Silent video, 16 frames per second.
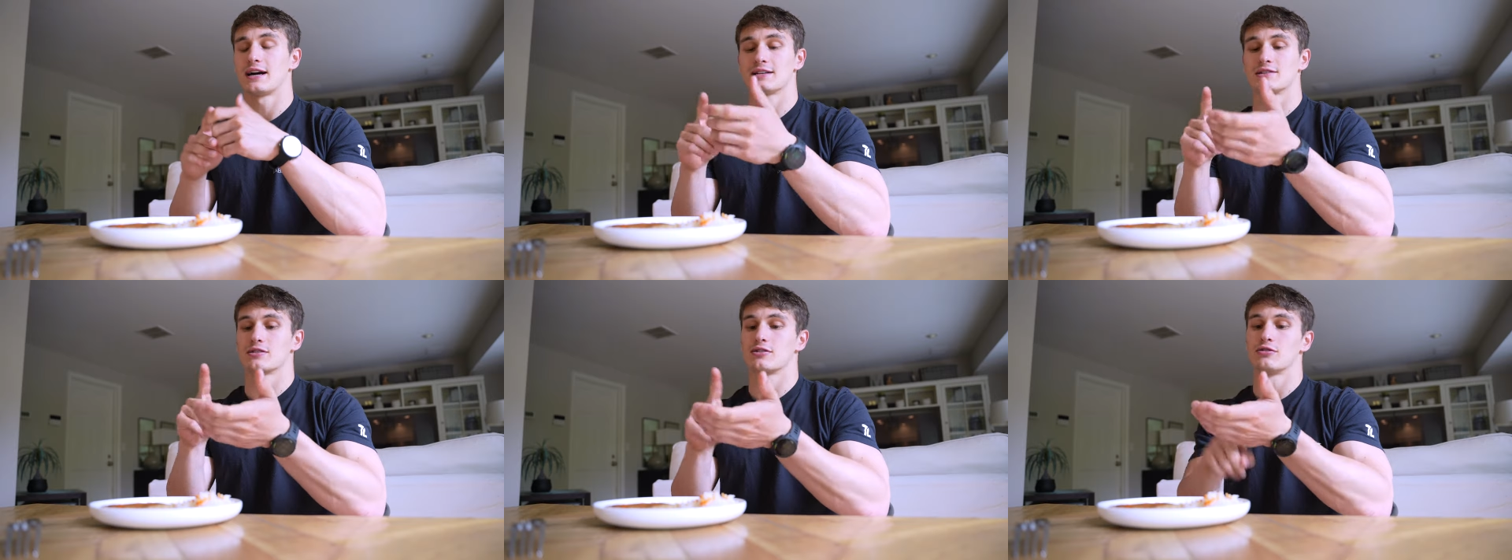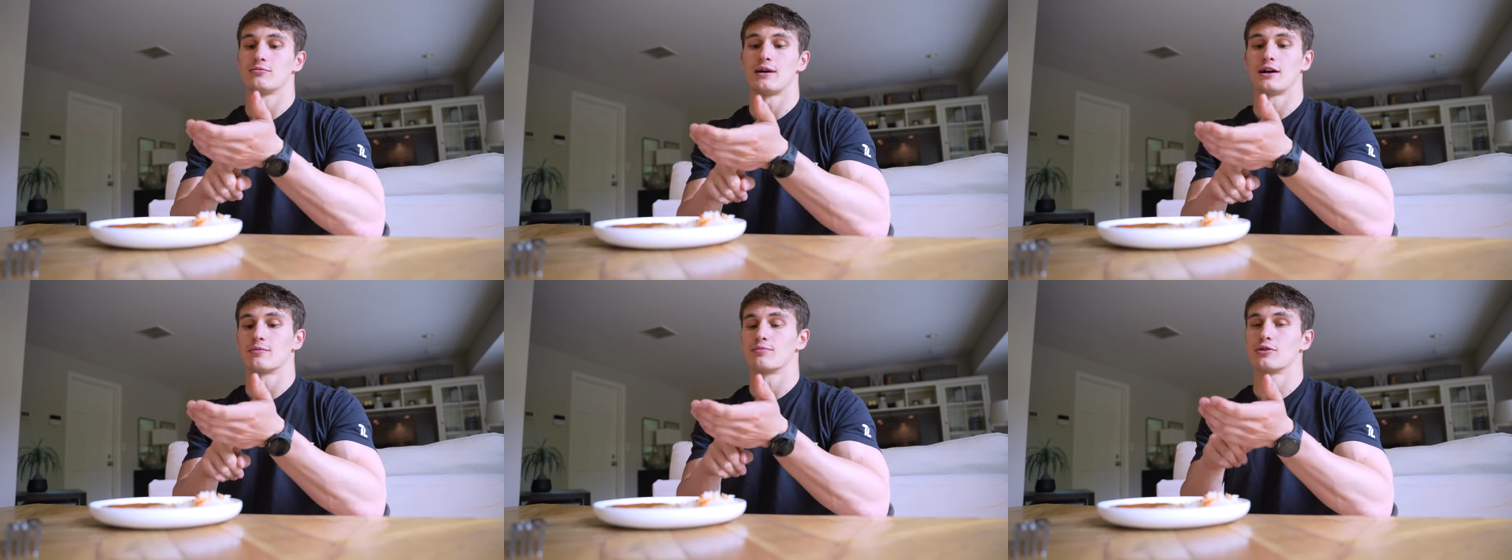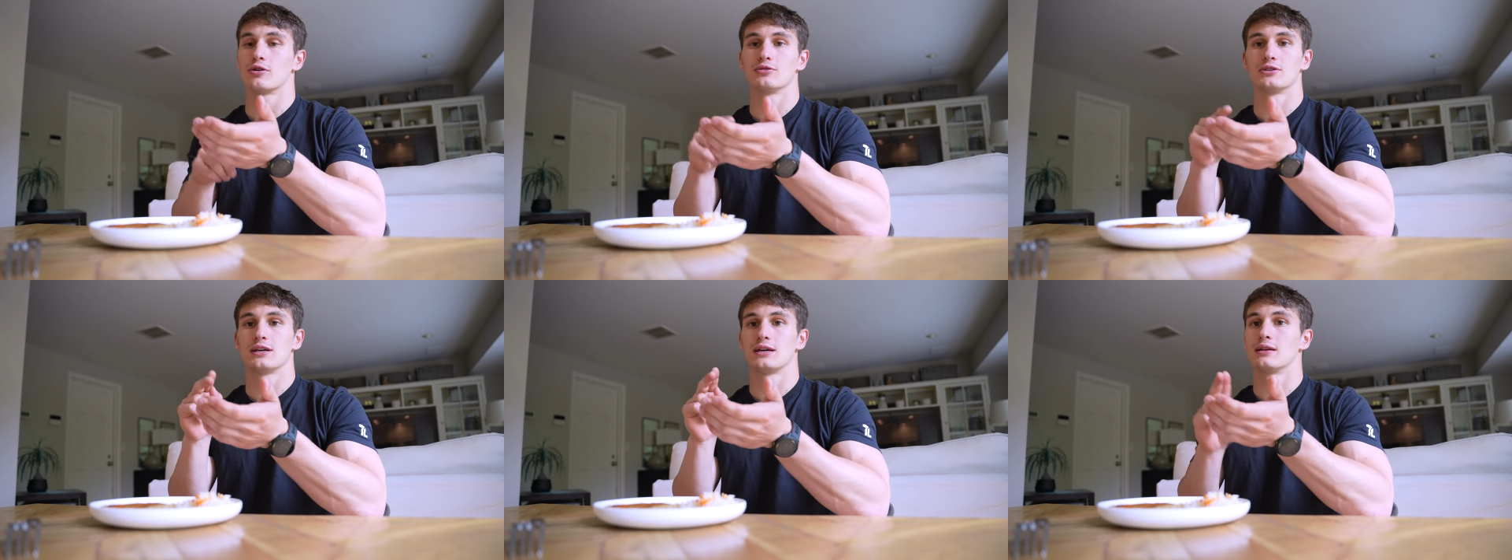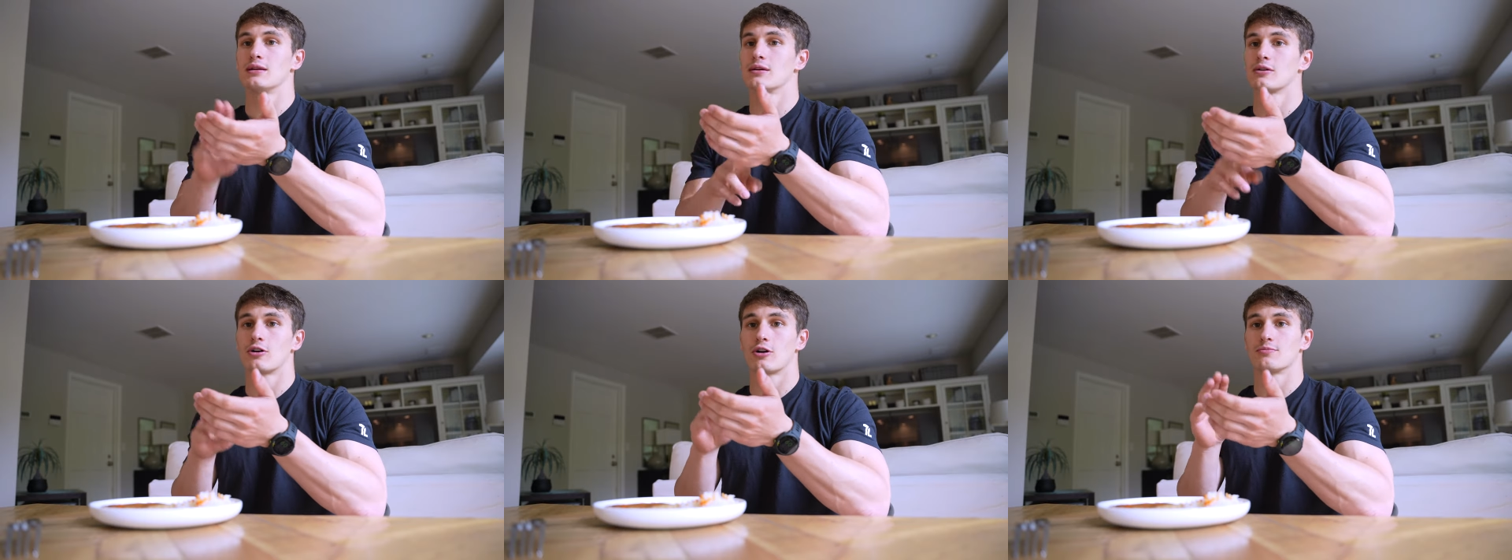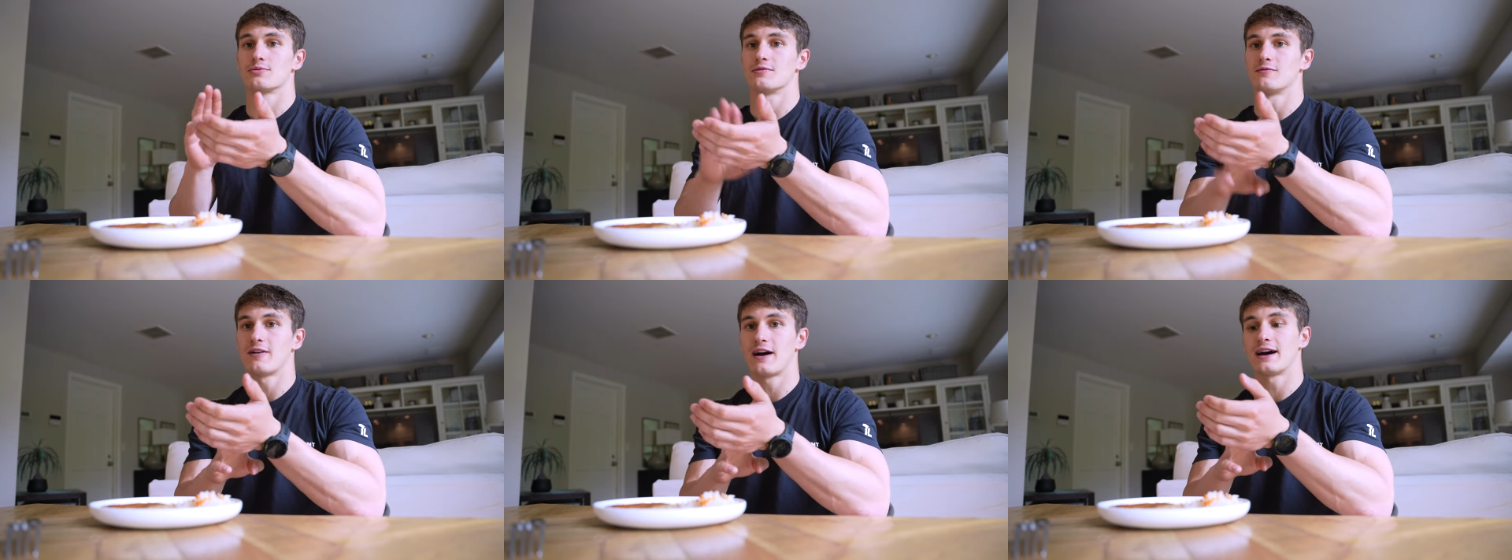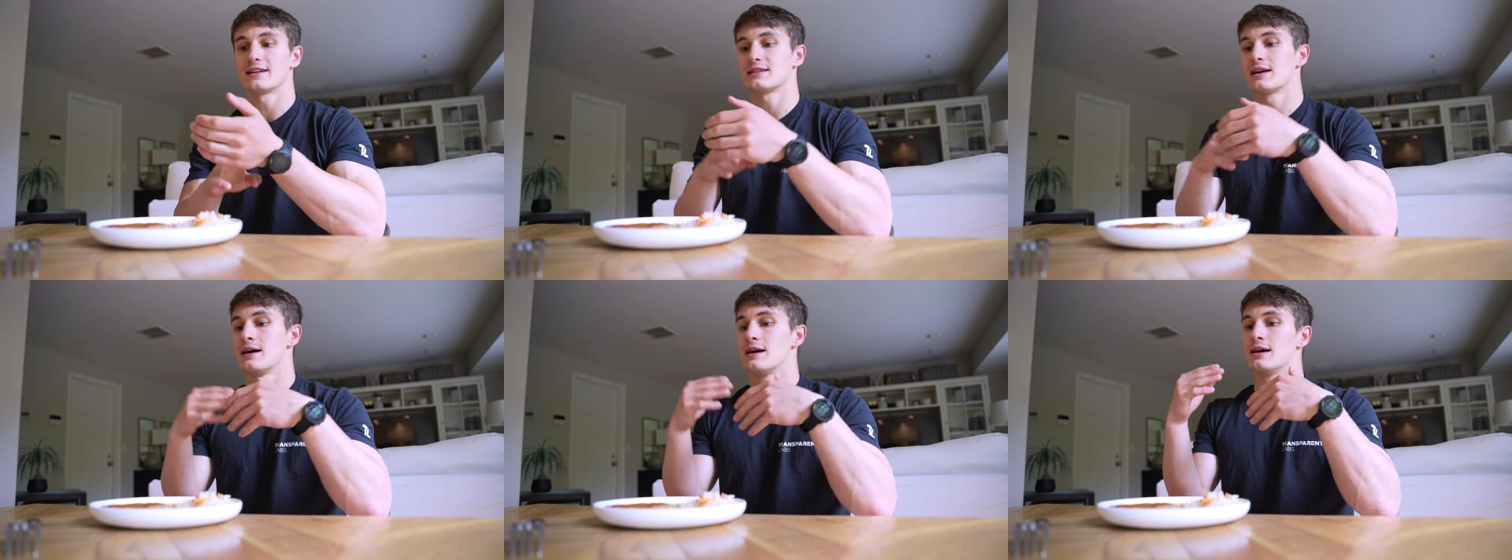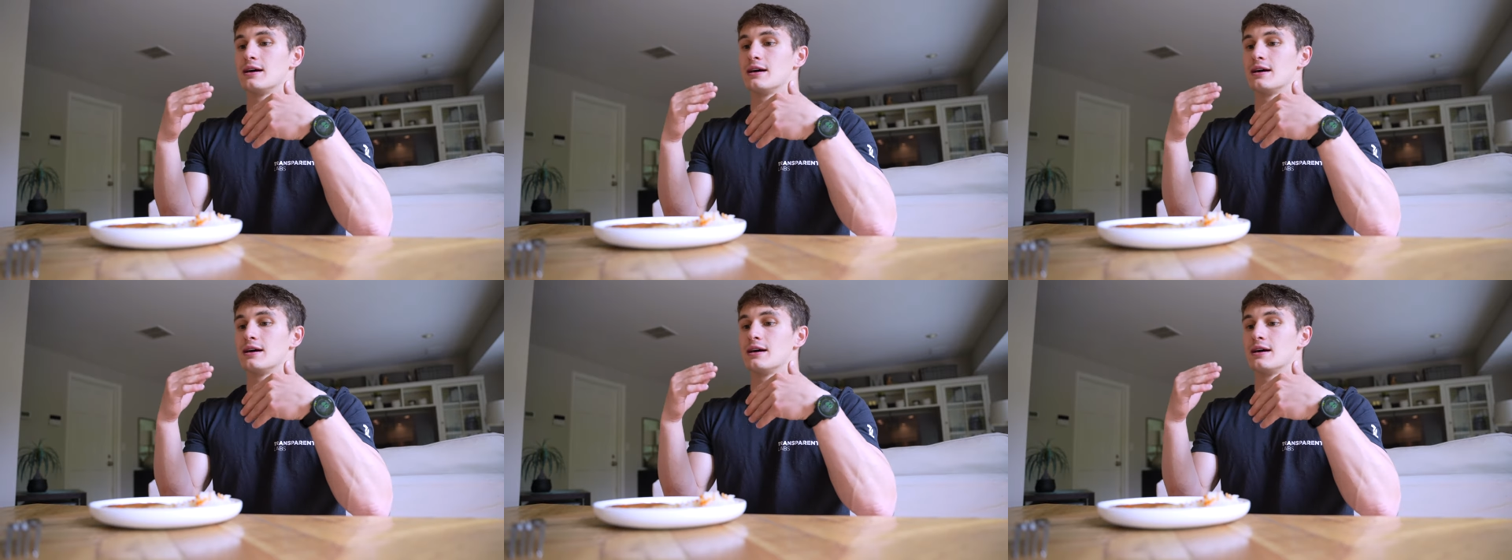it has a good amount of protein, carbs, and fats.